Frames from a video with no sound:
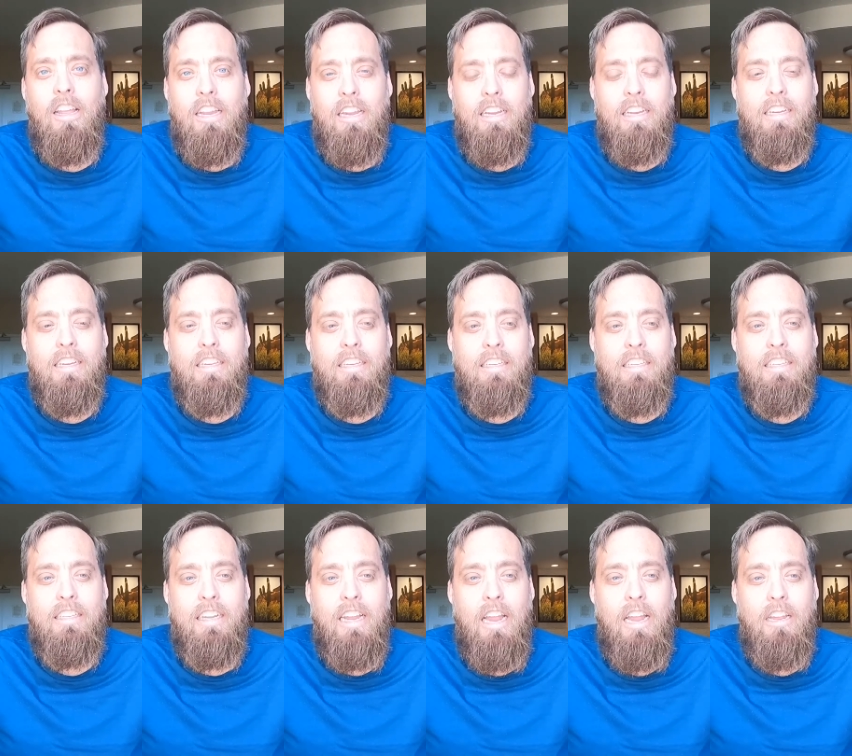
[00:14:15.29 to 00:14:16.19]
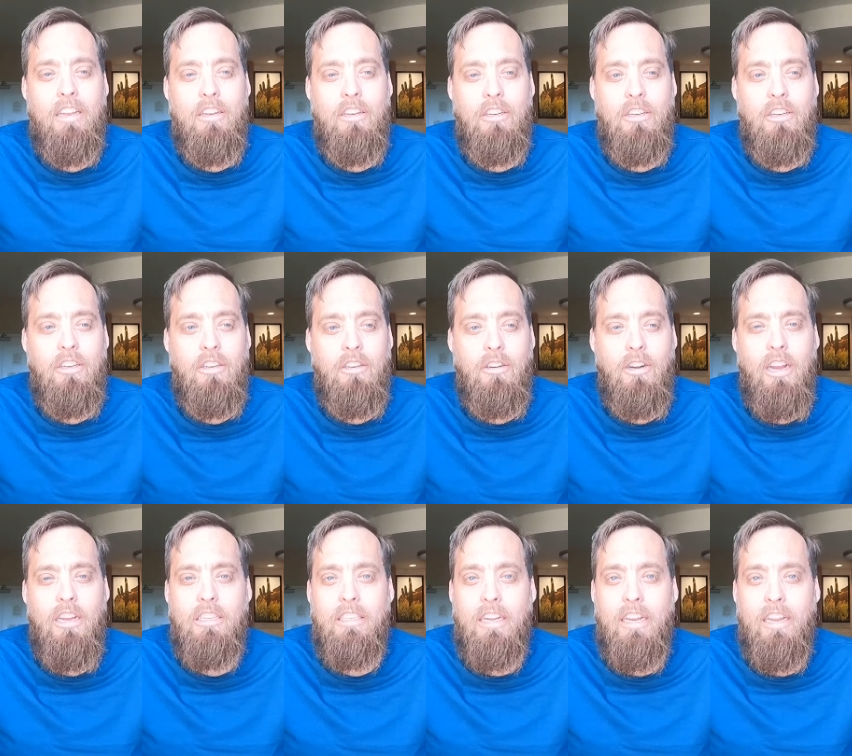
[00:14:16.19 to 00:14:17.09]
is that you
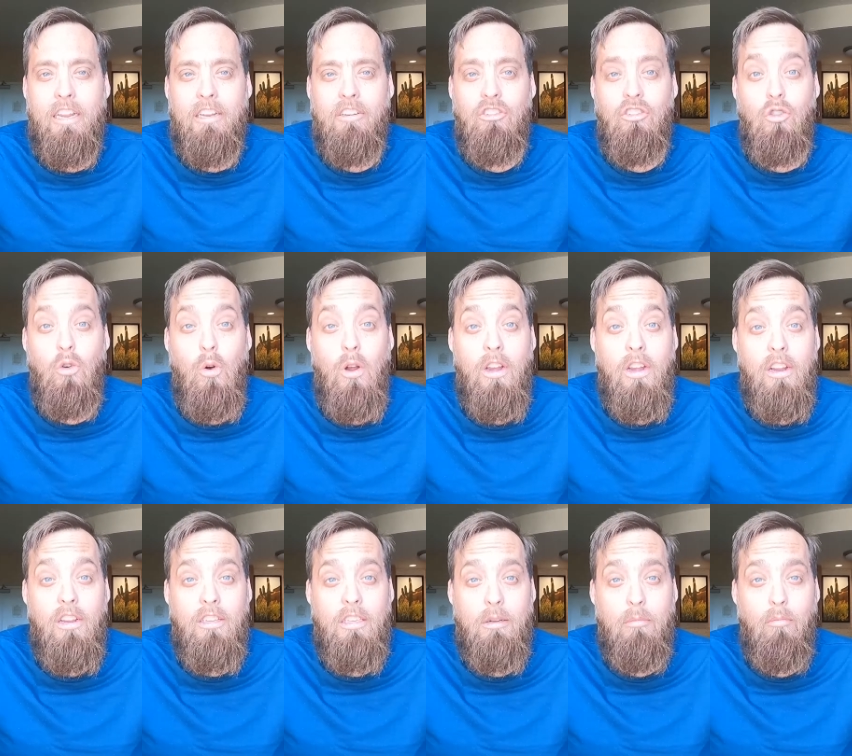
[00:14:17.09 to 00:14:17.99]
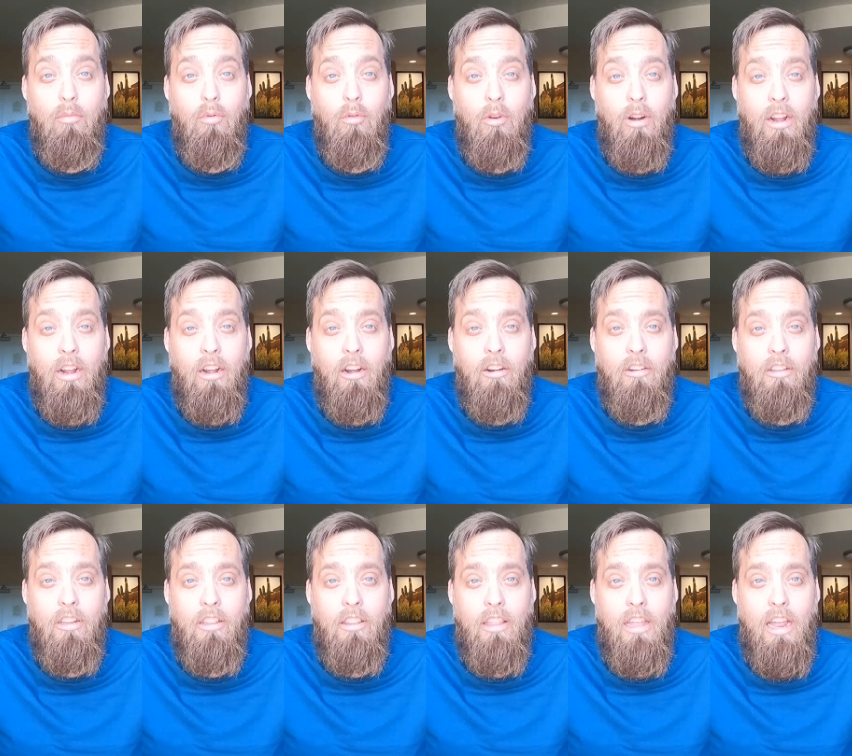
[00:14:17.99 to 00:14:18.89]
guys can join us in prayer
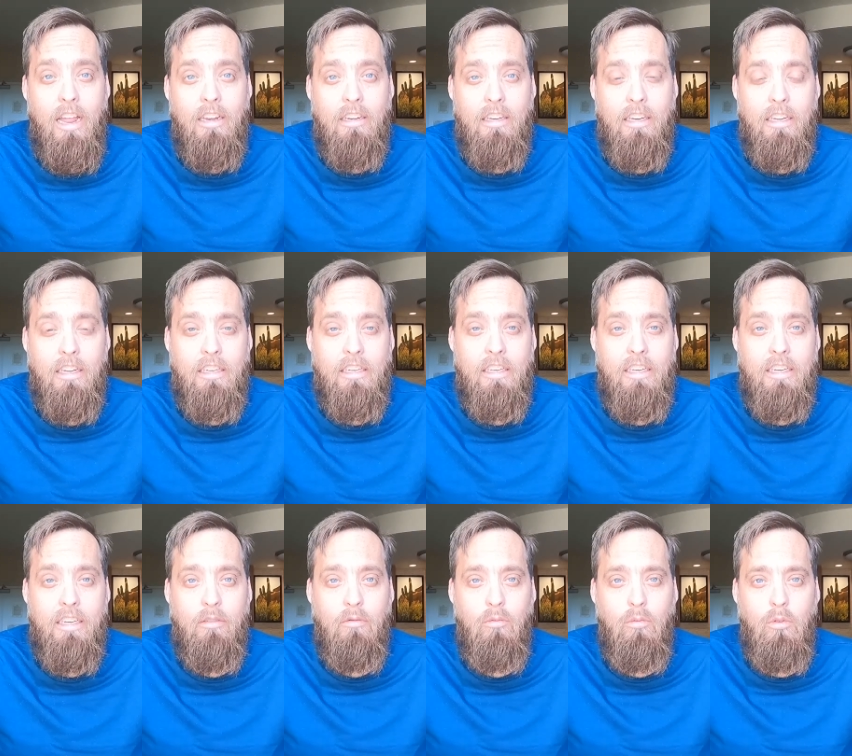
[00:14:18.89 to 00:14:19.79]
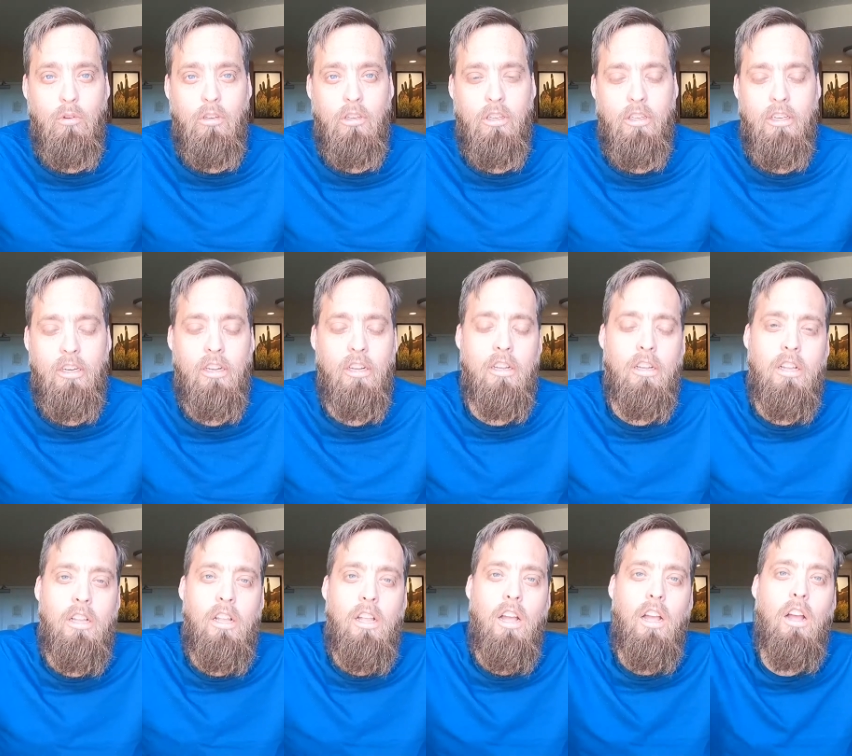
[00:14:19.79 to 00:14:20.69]
that that kidney would
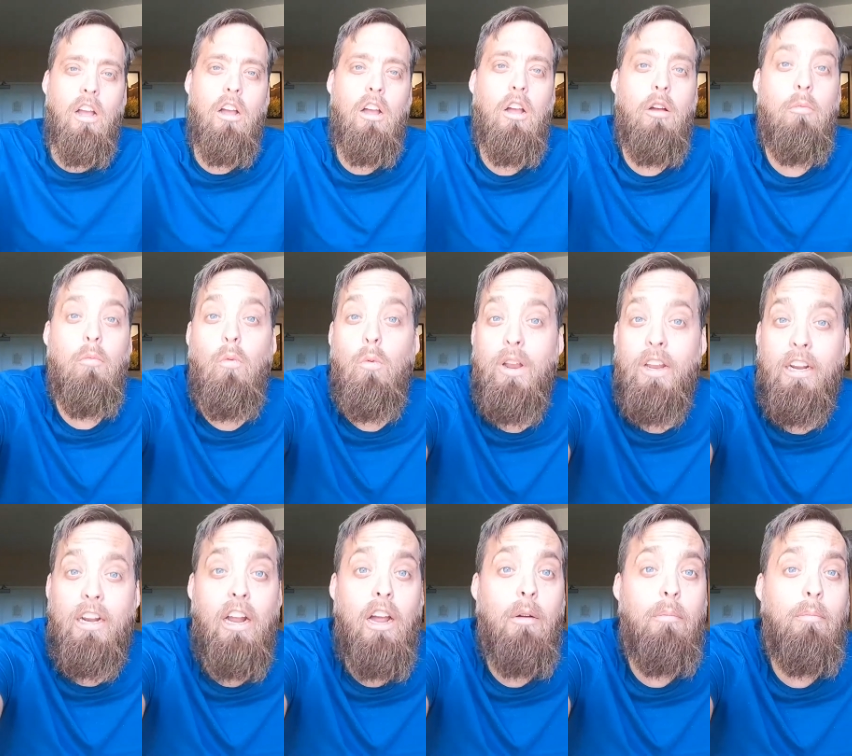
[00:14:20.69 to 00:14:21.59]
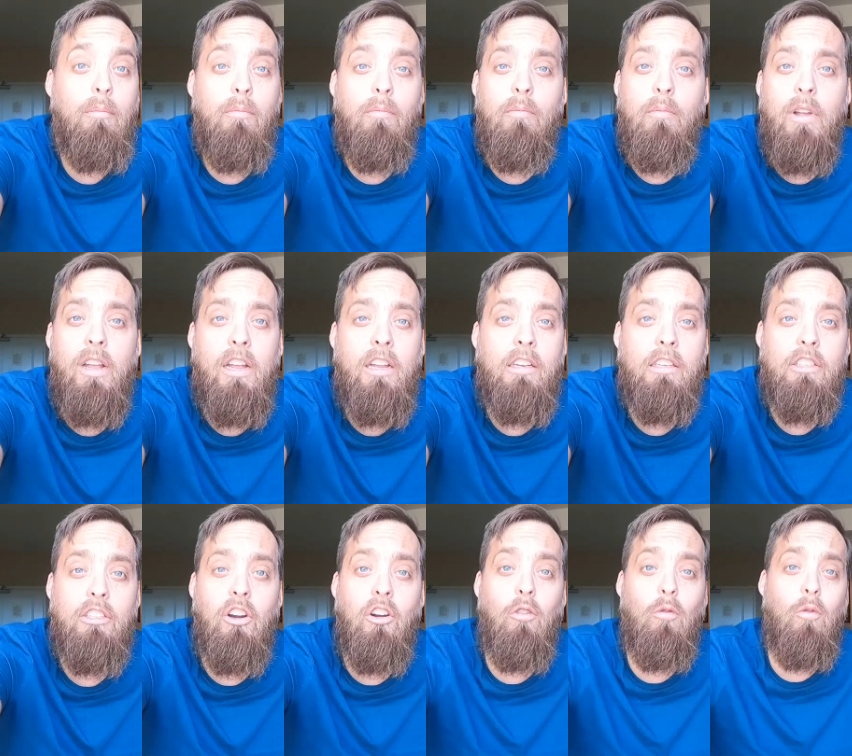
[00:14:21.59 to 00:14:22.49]
um, wake up and
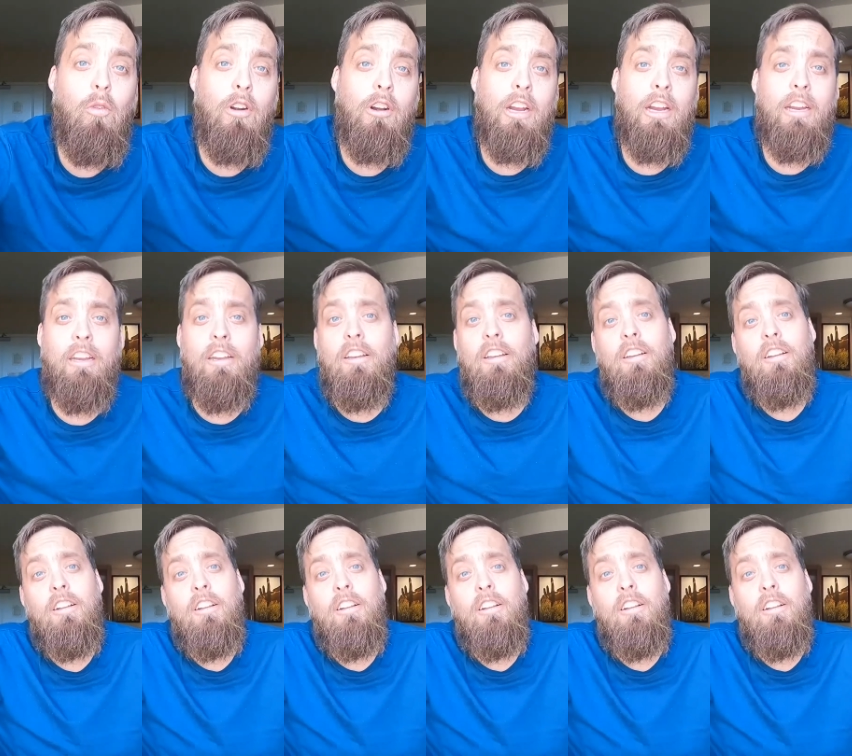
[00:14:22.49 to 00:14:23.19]
start working.